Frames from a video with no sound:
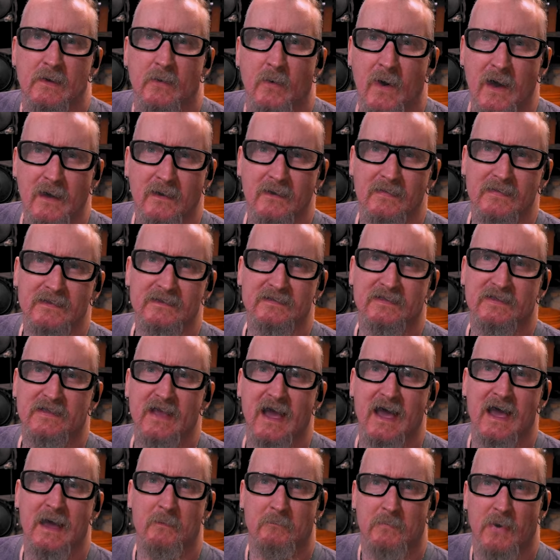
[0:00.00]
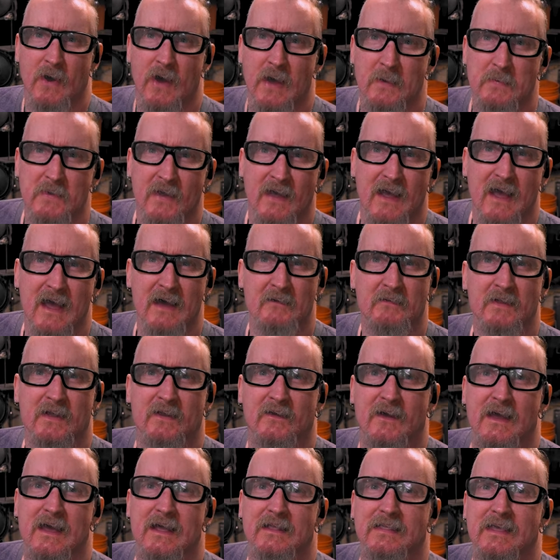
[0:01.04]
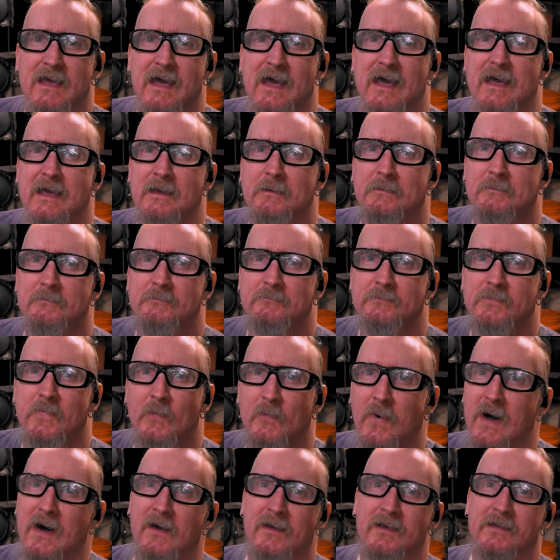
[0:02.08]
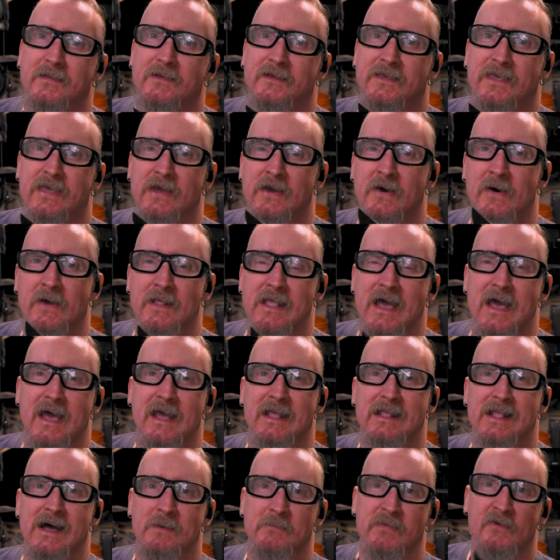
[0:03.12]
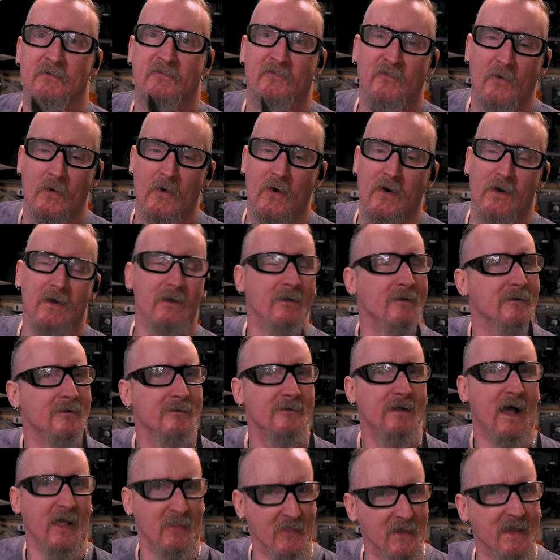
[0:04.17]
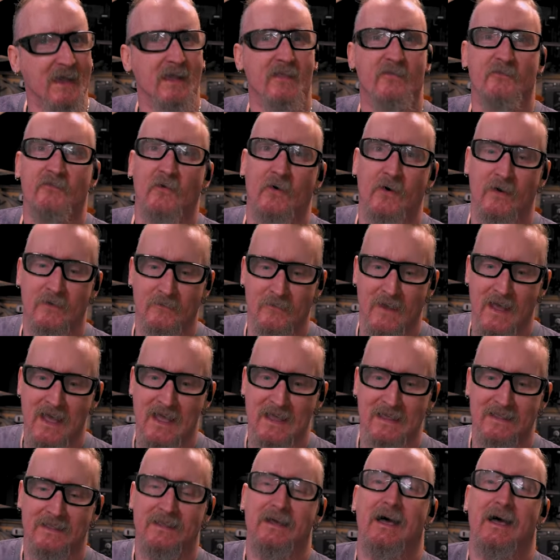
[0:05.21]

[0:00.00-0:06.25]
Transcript: Welcome to the shop. Hope you're having a great day. Welcome to Q&A number four. I think it's four, right?